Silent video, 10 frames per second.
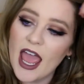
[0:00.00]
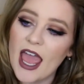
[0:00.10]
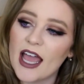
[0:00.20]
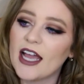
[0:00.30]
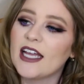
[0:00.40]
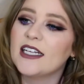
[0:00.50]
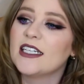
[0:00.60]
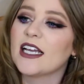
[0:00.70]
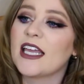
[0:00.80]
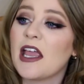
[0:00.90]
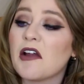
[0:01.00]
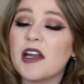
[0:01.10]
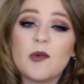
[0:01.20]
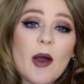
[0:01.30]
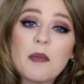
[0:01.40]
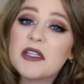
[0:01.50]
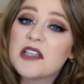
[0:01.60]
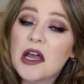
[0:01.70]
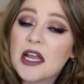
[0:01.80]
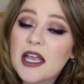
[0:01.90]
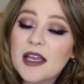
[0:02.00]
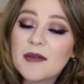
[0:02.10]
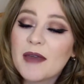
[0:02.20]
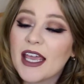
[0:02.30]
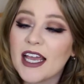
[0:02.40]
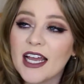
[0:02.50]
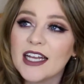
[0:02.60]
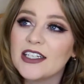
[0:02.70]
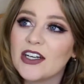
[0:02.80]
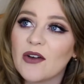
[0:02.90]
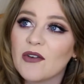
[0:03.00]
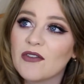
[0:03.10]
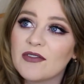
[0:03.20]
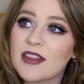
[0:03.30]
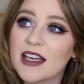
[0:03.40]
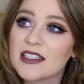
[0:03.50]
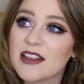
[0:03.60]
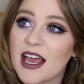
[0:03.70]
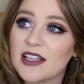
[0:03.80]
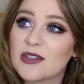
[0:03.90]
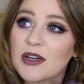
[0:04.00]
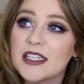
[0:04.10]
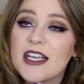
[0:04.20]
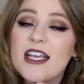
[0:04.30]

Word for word: and carried weapons on him and, you know, things of that sort.